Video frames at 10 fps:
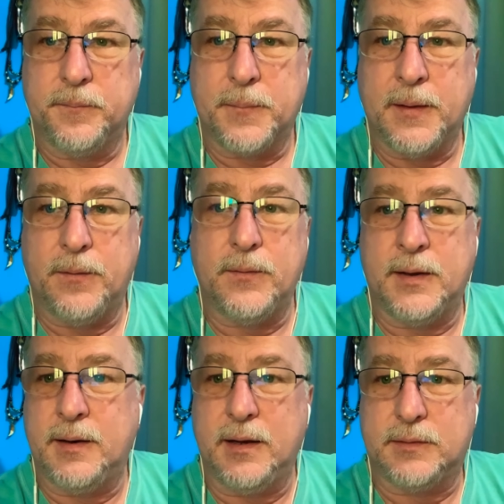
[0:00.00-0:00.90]
You know,
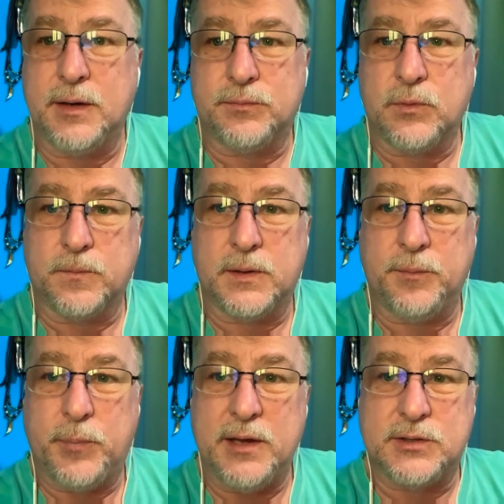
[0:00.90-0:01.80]
and they
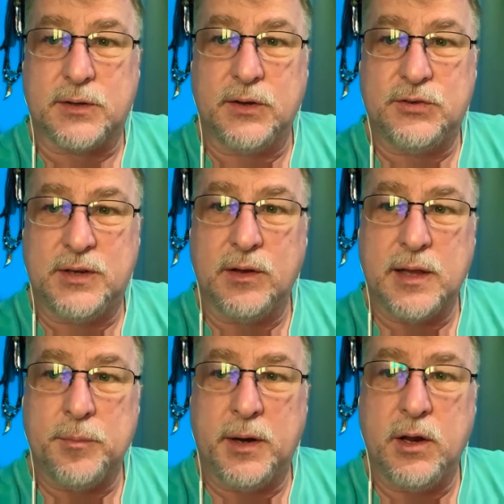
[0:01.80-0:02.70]
basically steal
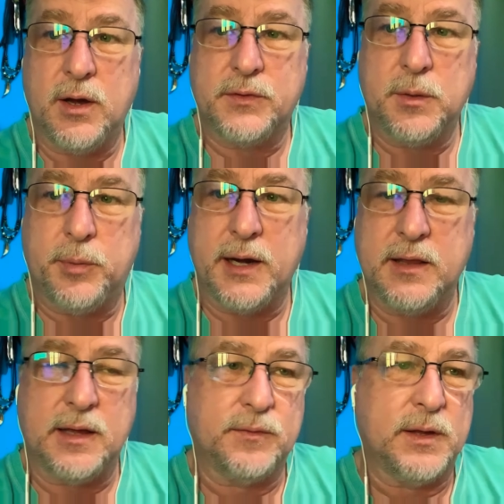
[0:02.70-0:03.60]
that money off their buddy.
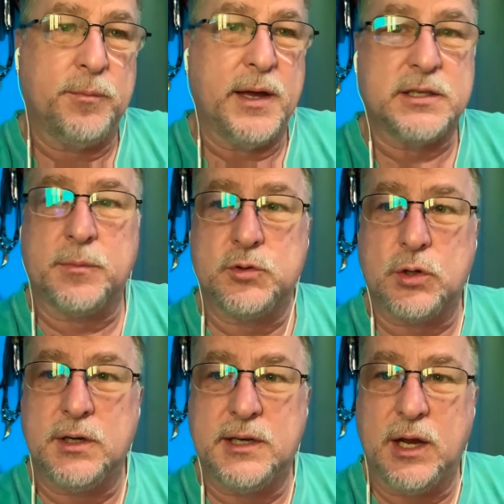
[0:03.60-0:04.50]
They make some
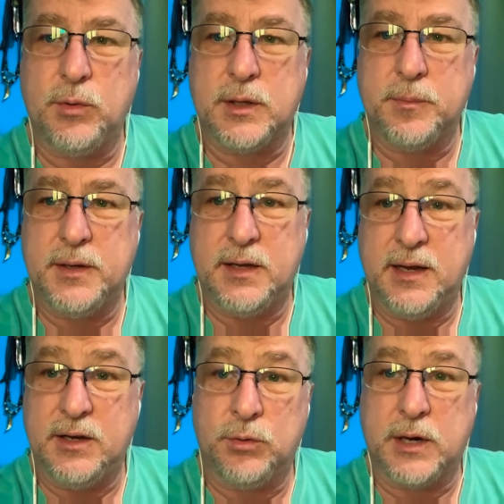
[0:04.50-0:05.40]
sort of deal with them, and then
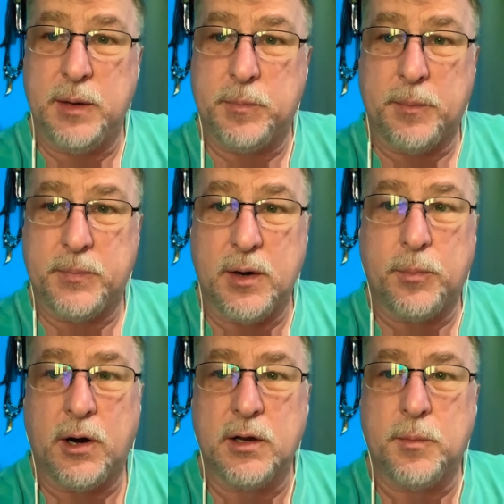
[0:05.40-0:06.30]
they don't keep up their
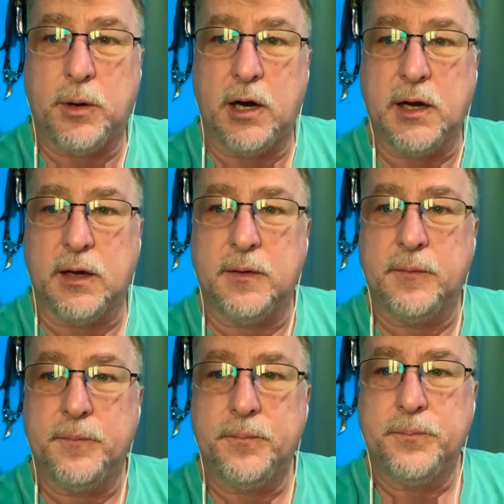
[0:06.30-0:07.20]
part of the bargain.
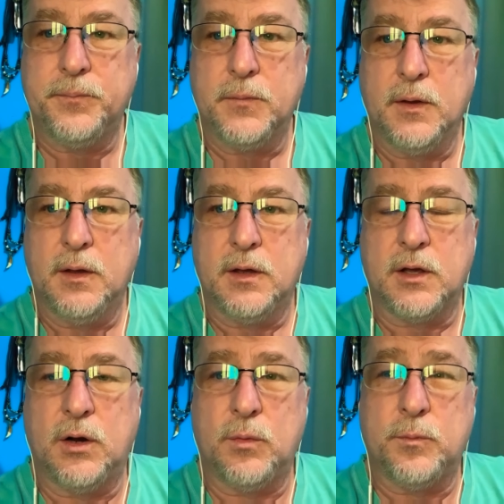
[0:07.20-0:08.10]

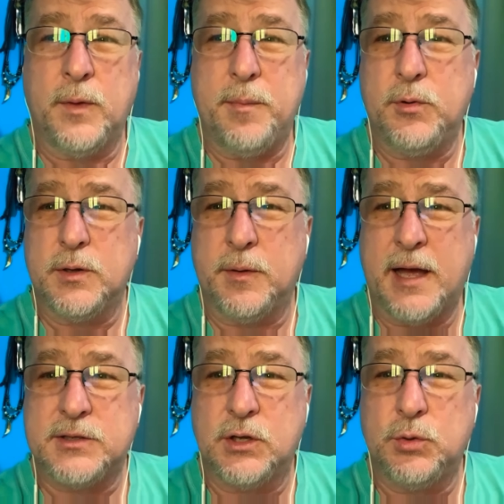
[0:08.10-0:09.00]
You know, maybe it
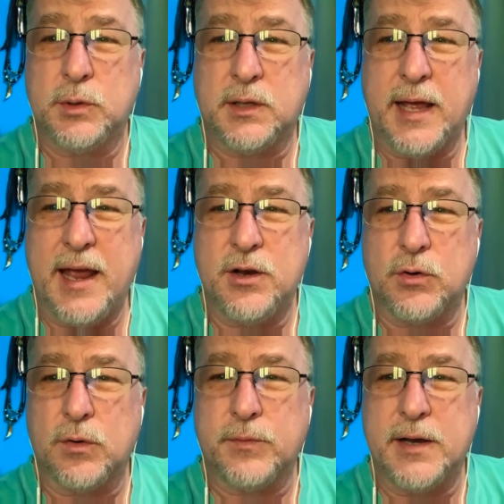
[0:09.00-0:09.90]
has to do with land
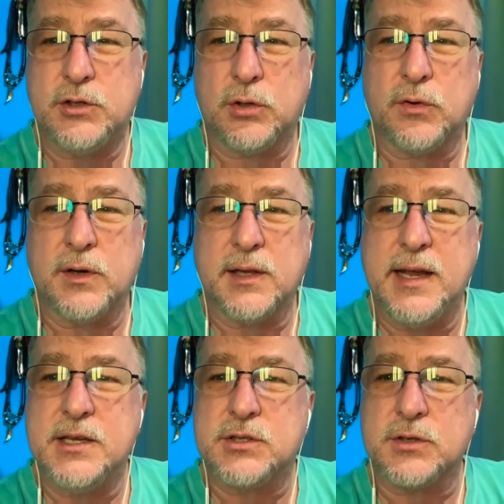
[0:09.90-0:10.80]
or a rental or a
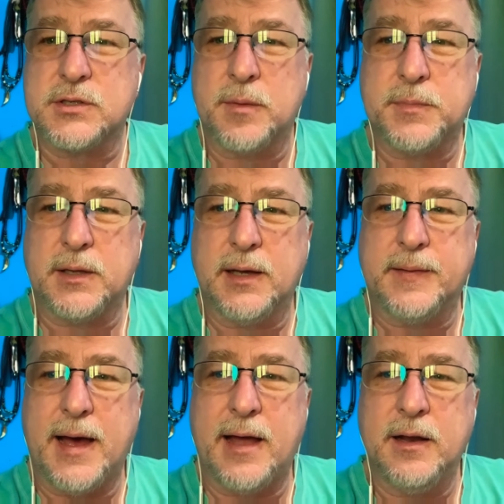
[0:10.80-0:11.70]
lease or something like
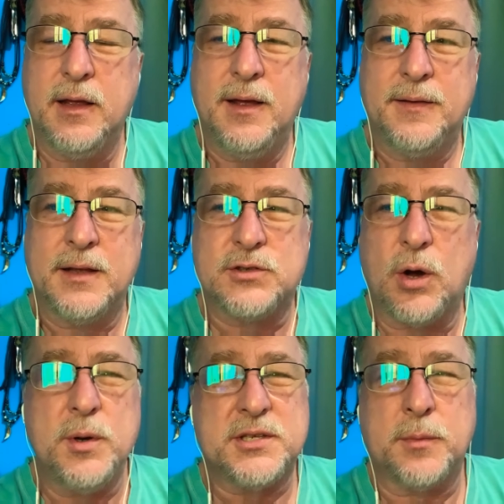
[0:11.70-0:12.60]
that. There's
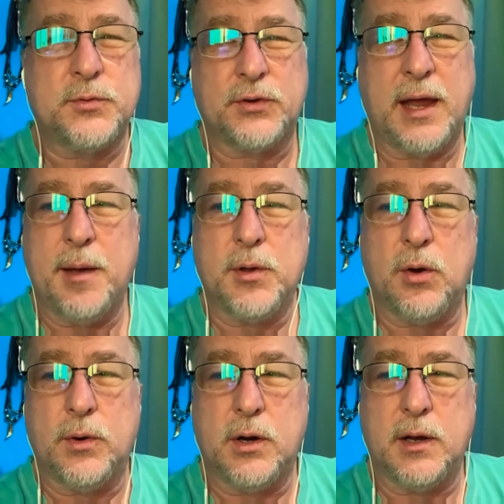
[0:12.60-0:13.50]
always some scam
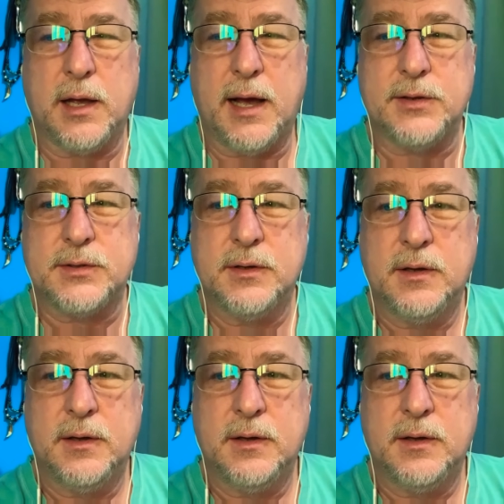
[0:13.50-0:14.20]
going on, guys.